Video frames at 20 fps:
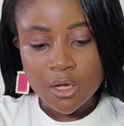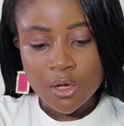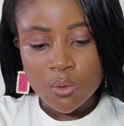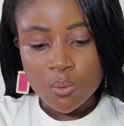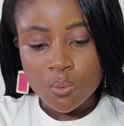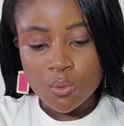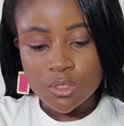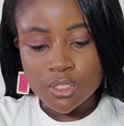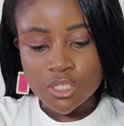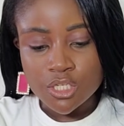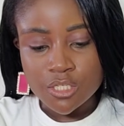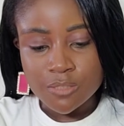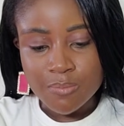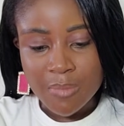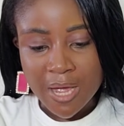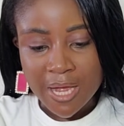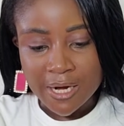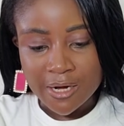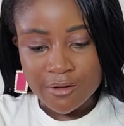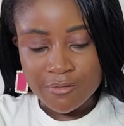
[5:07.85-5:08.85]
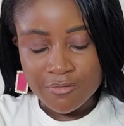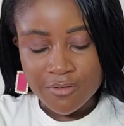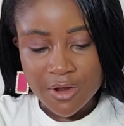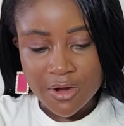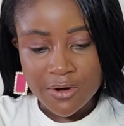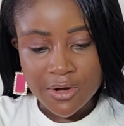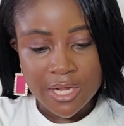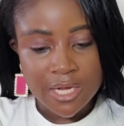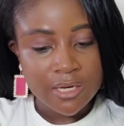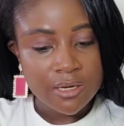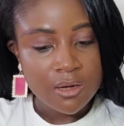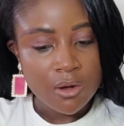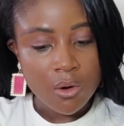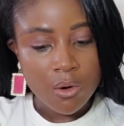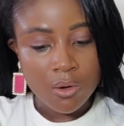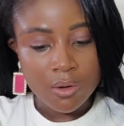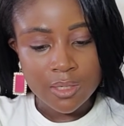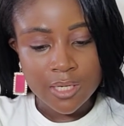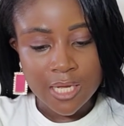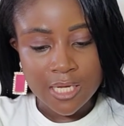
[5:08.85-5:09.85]
which is by referring
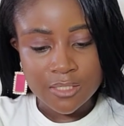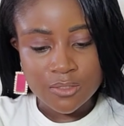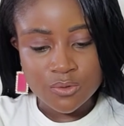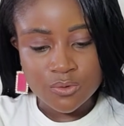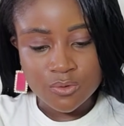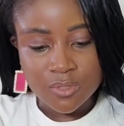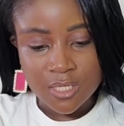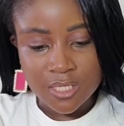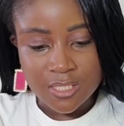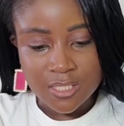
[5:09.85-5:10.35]
others to the